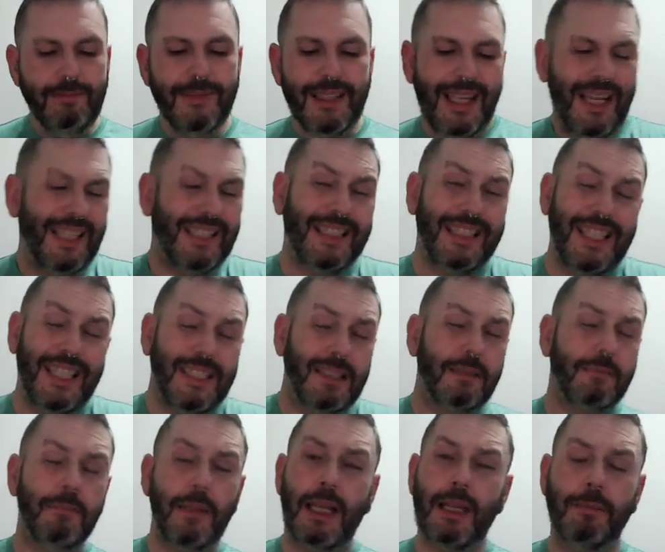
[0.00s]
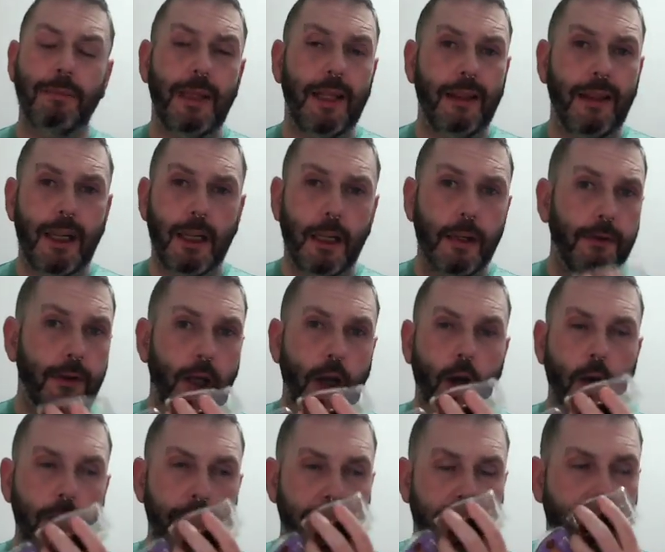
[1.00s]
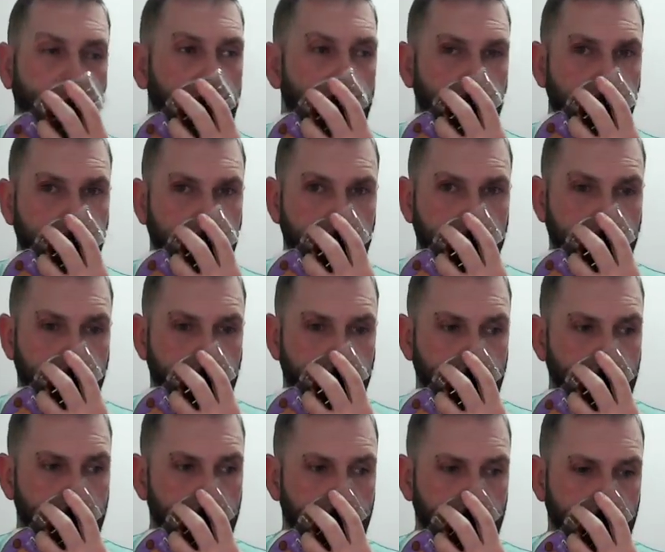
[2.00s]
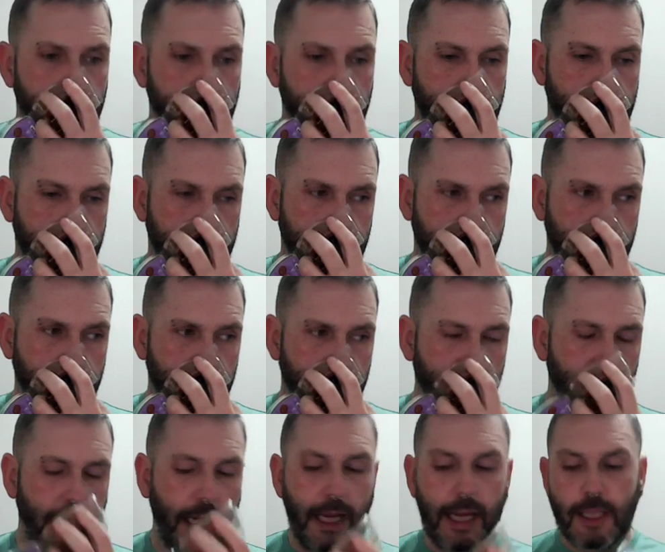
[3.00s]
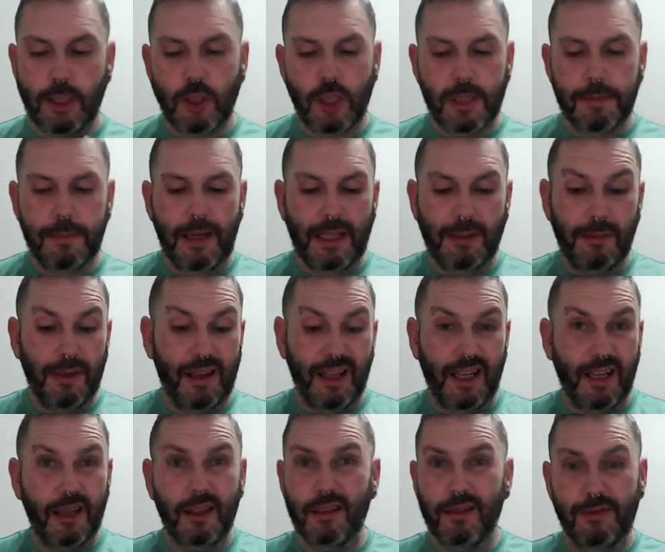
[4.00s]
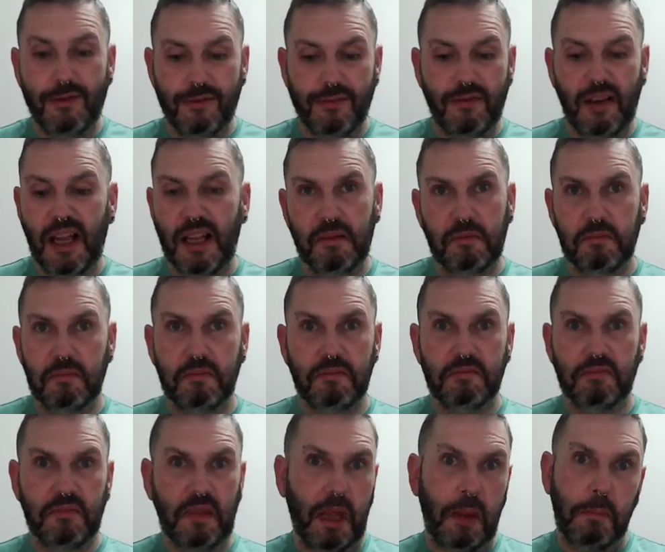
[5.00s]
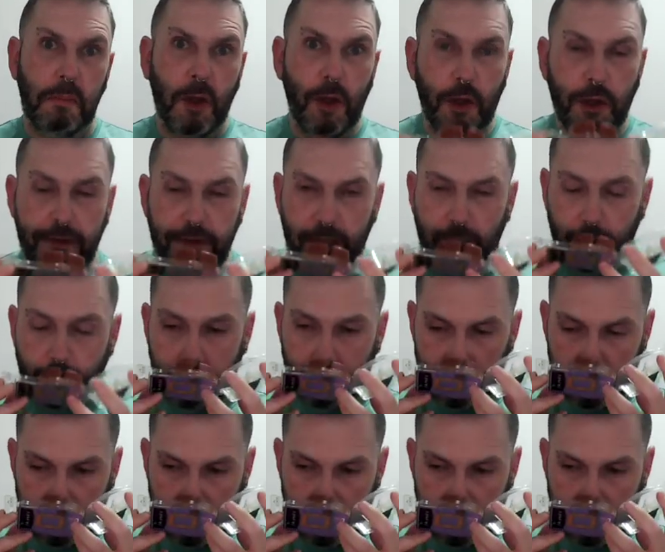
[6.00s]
It didn't make me think of a coffee house. It just made me think of like a perfume.